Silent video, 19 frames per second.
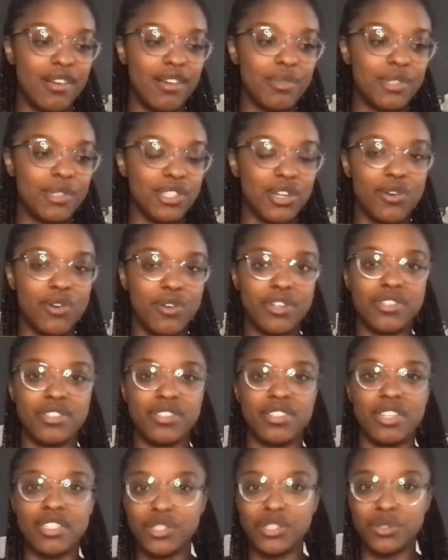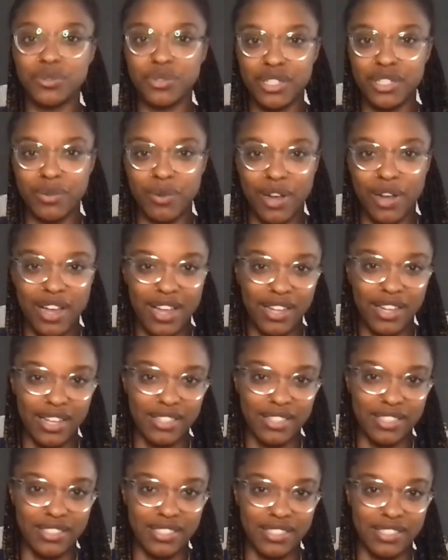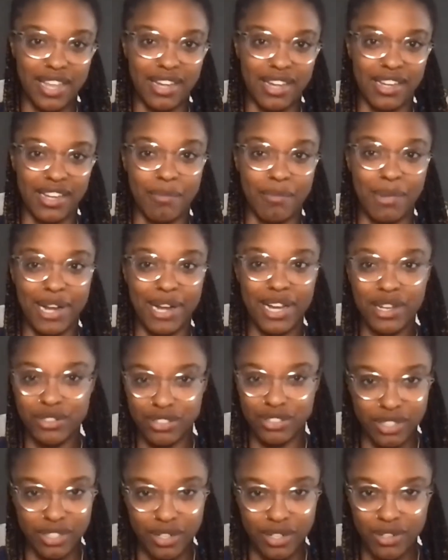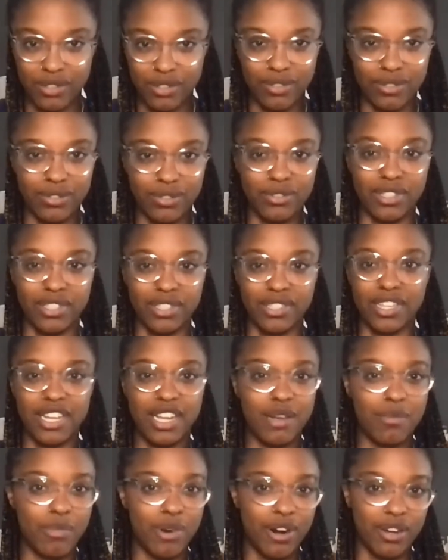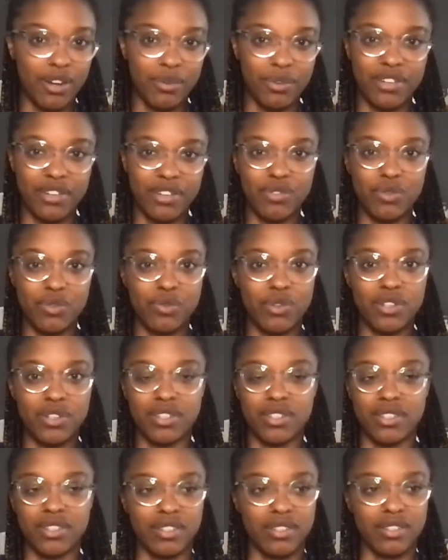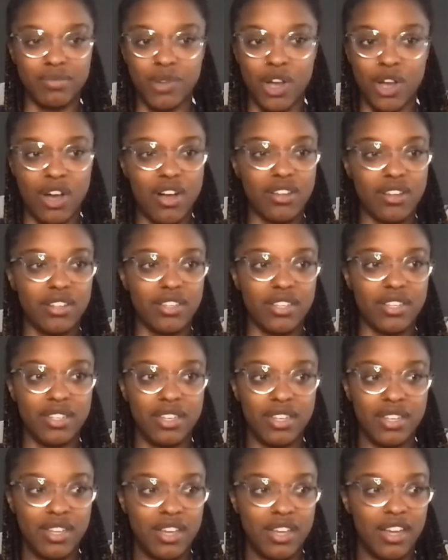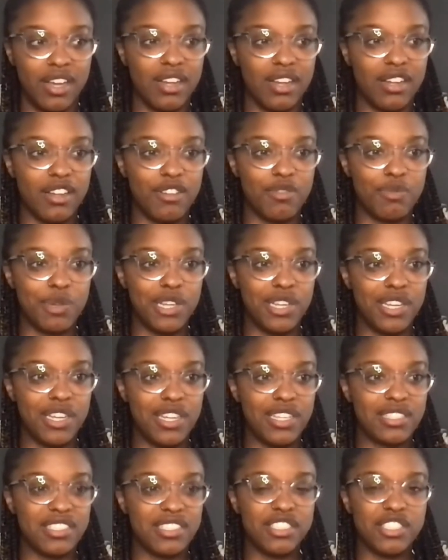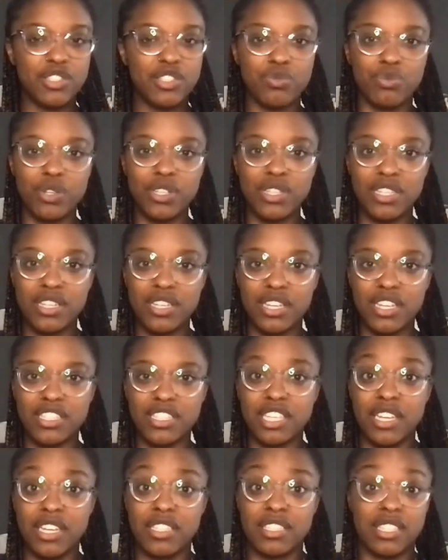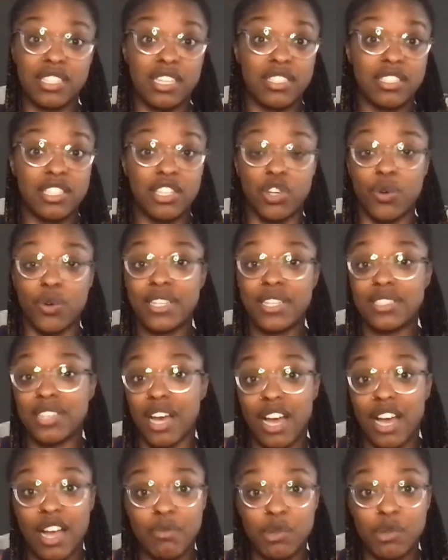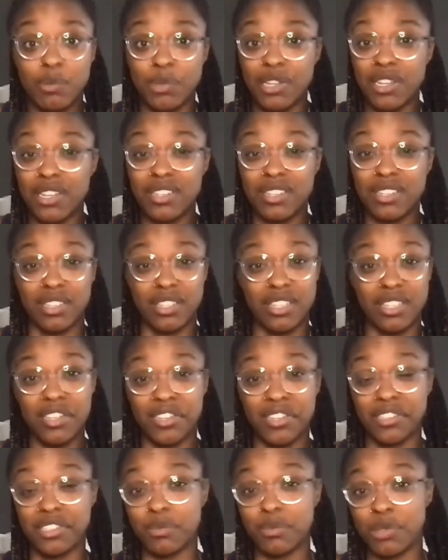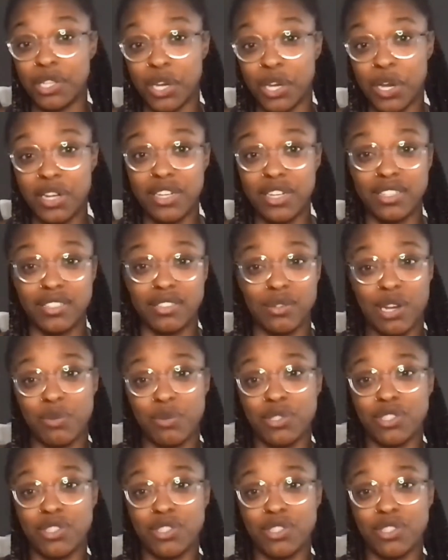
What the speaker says: It's a quarter century, right? Like this is like a milestone, a landmark, whatever you want to call it. It's just it's a great time to be in the league, to be honest, right?